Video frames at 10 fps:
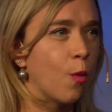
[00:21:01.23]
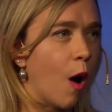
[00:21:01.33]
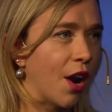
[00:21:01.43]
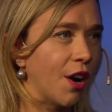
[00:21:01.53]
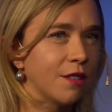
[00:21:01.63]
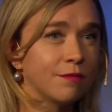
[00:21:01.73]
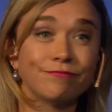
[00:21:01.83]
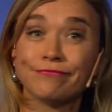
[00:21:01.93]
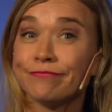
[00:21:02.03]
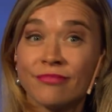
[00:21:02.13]
water.
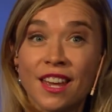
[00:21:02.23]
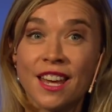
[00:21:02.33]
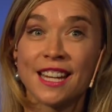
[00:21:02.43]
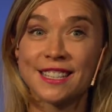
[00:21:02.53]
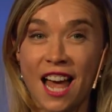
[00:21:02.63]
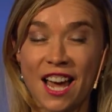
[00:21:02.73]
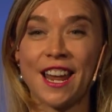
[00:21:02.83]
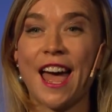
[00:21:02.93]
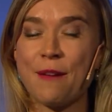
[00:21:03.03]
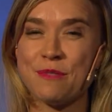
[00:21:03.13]
It's not
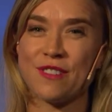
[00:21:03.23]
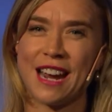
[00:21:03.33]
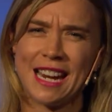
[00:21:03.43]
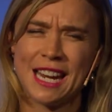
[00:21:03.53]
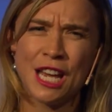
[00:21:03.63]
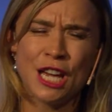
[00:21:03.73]
gonna happen, right?